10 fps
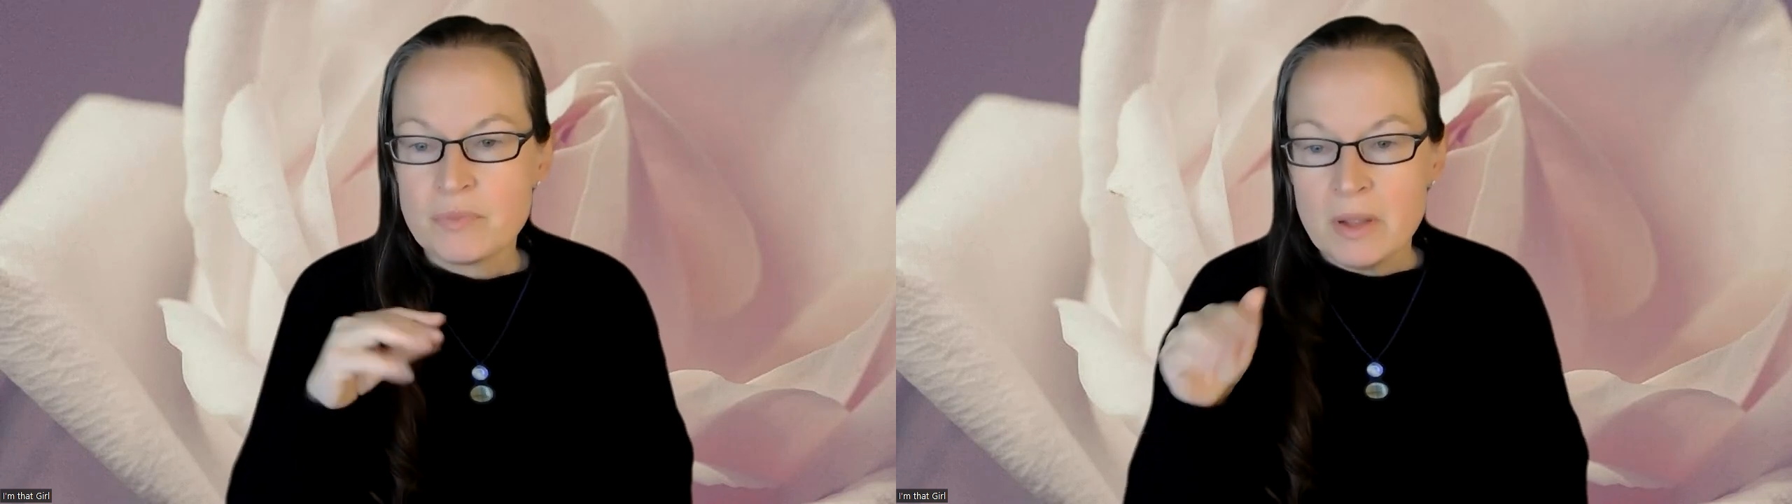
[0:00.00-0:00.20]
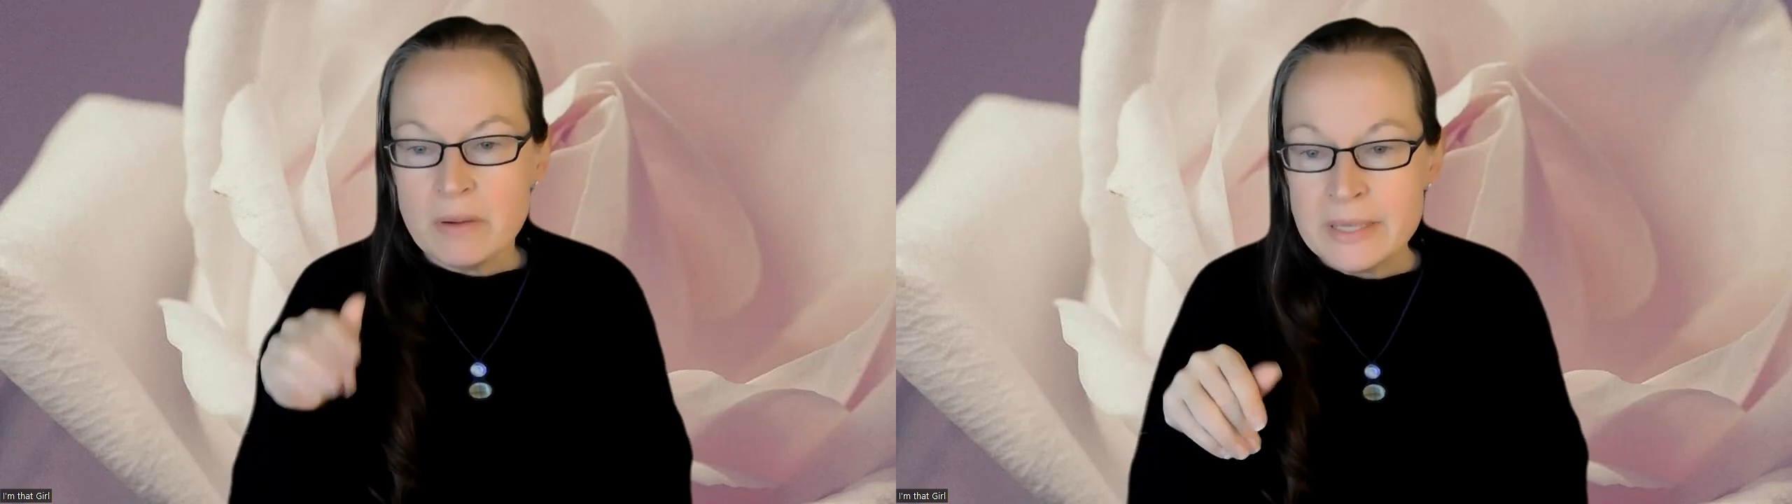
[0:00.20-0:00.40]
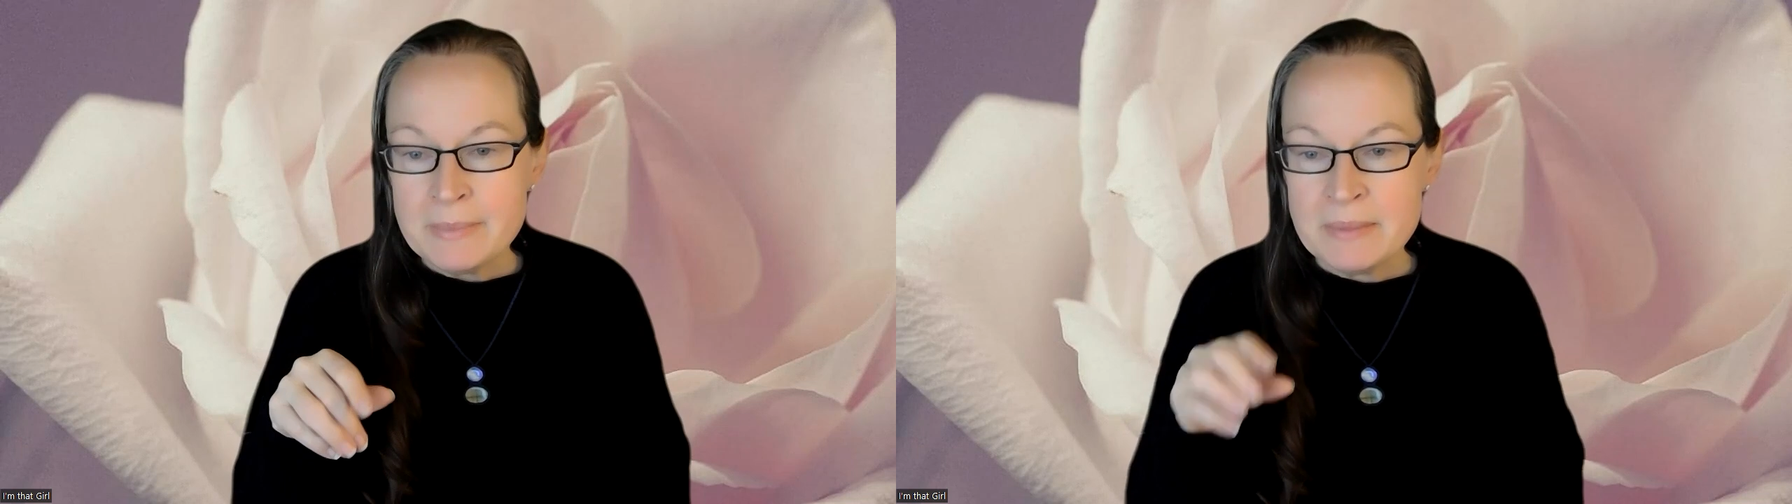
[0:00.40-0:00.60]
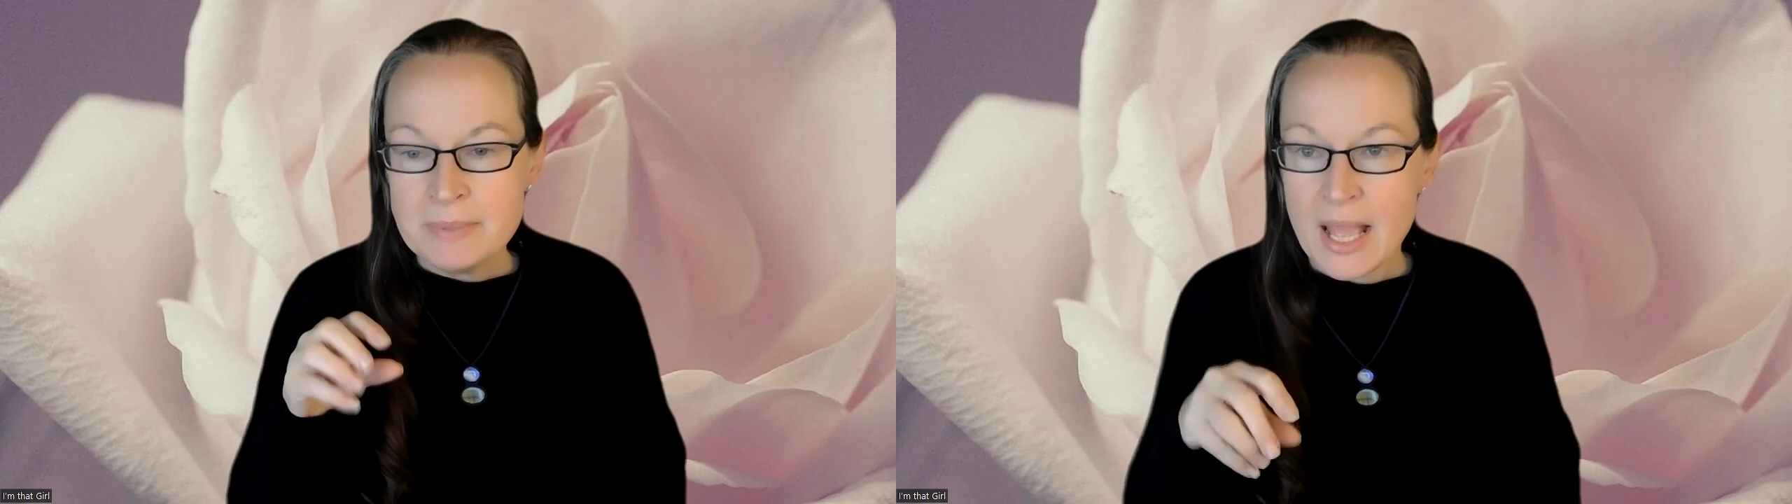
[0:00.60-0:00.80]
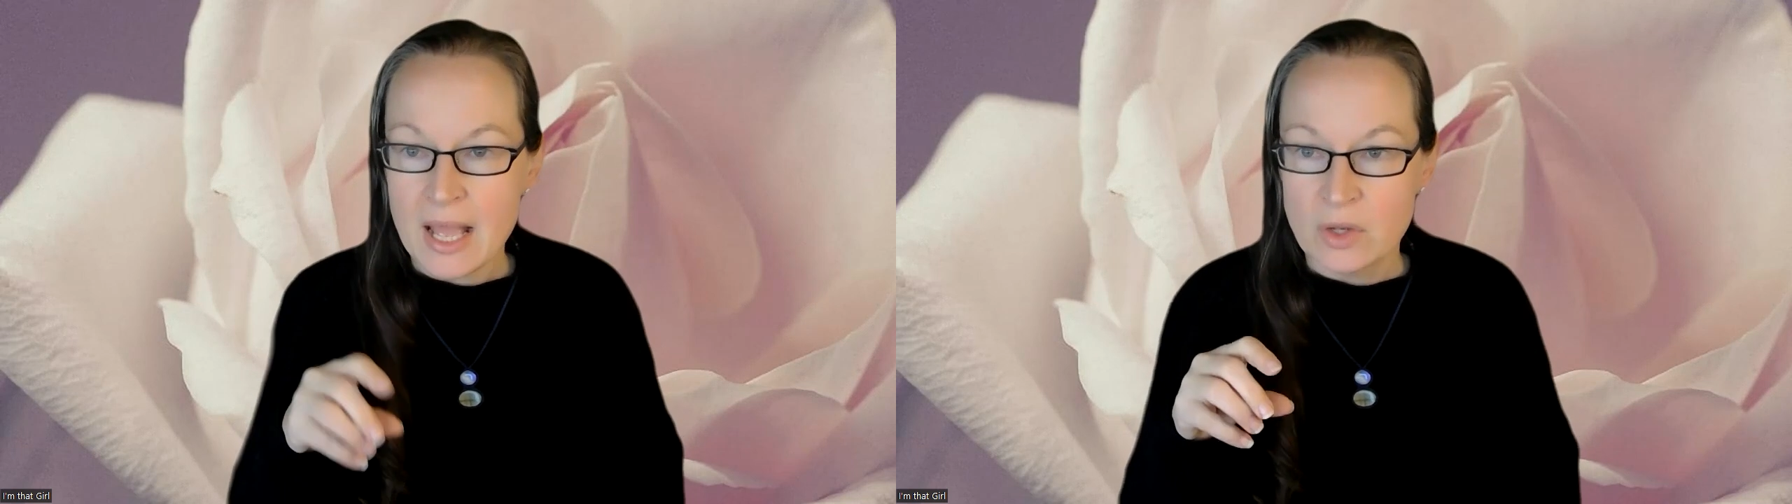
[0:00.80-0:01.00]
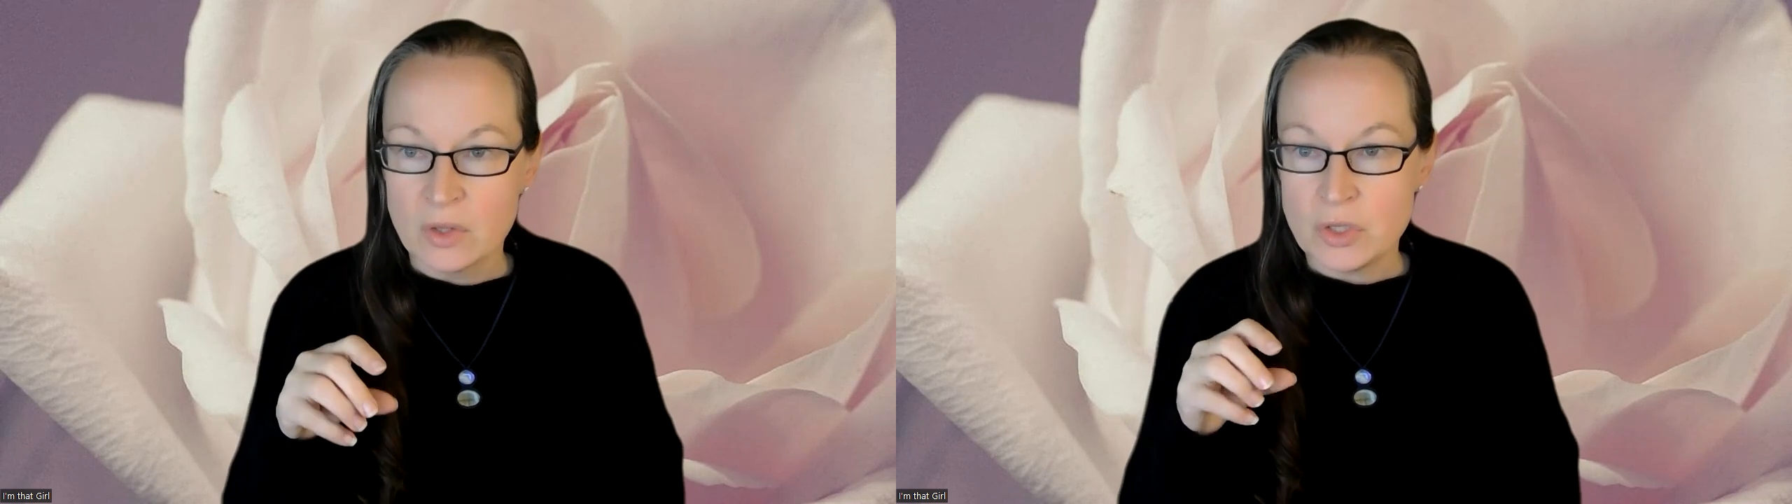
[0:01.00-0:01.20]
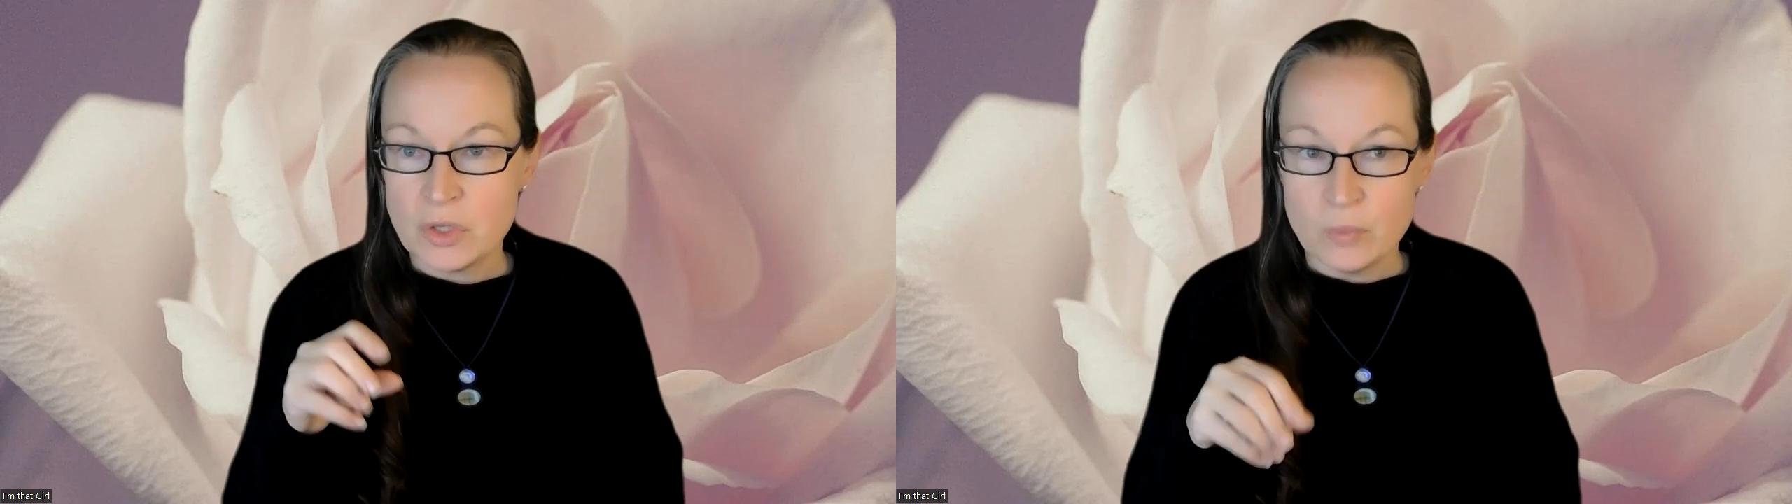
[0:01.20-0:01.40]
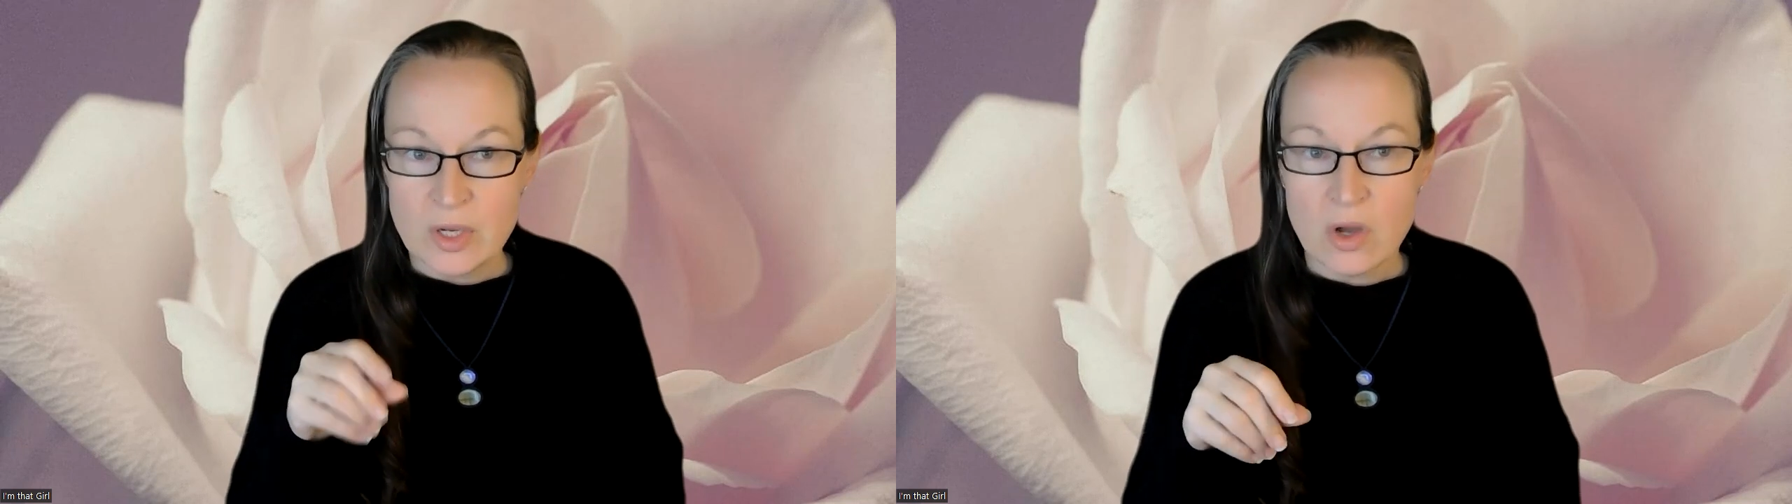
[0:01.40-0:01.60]
Remember how
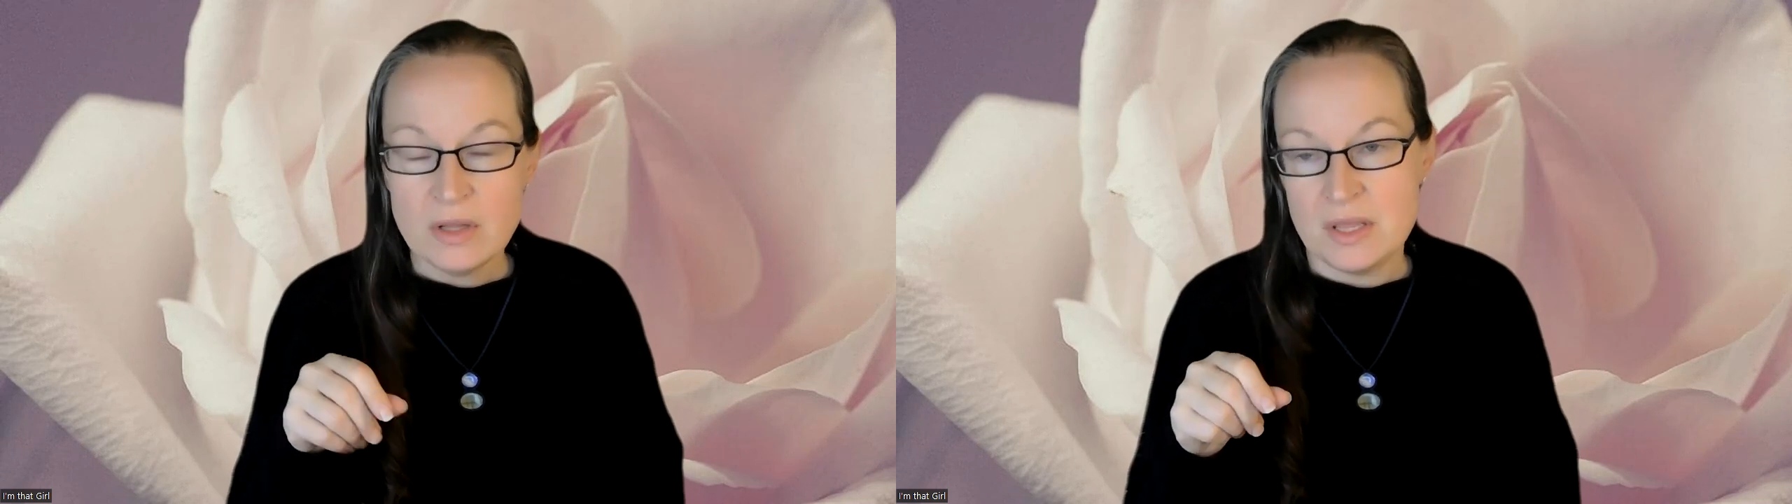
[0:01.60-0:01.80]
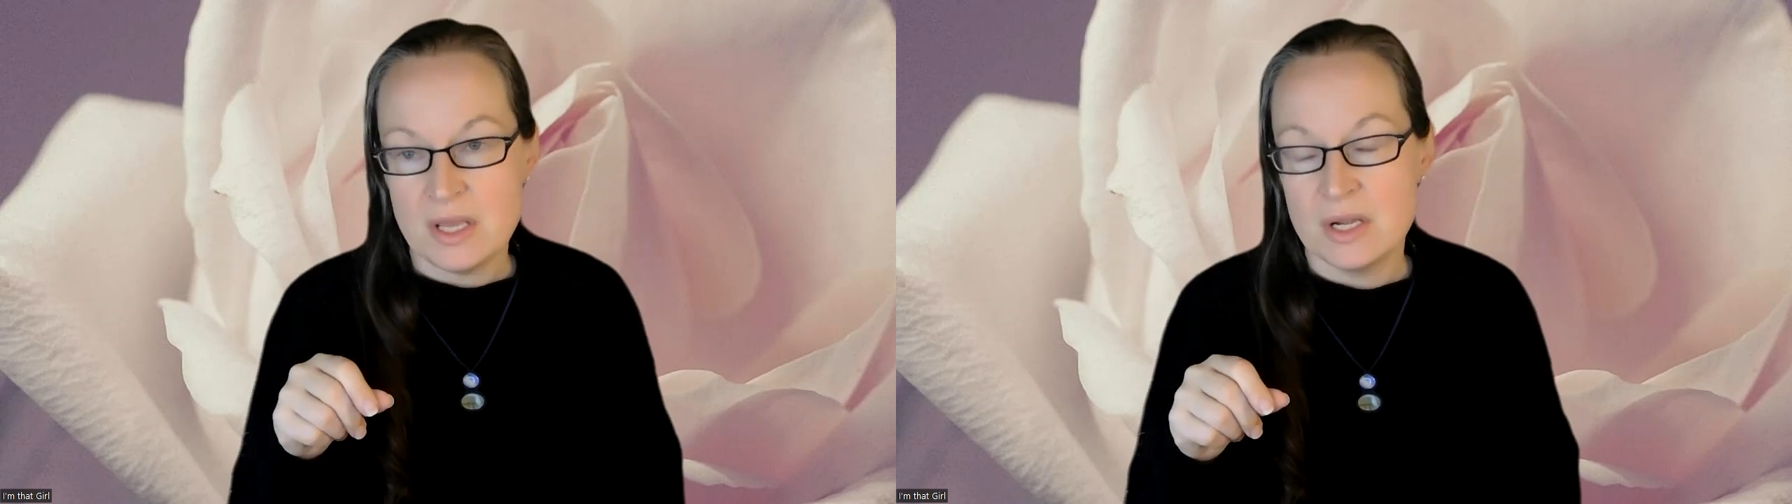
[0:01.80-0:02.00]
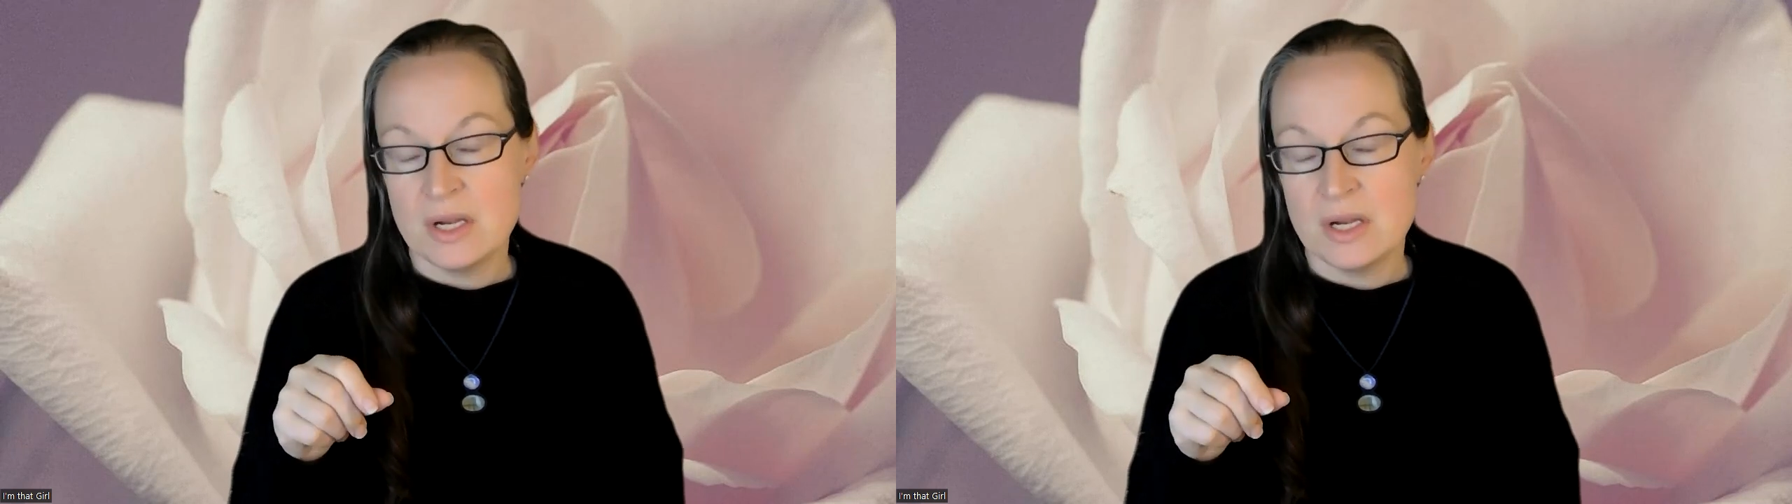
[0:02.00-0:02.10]
we got there.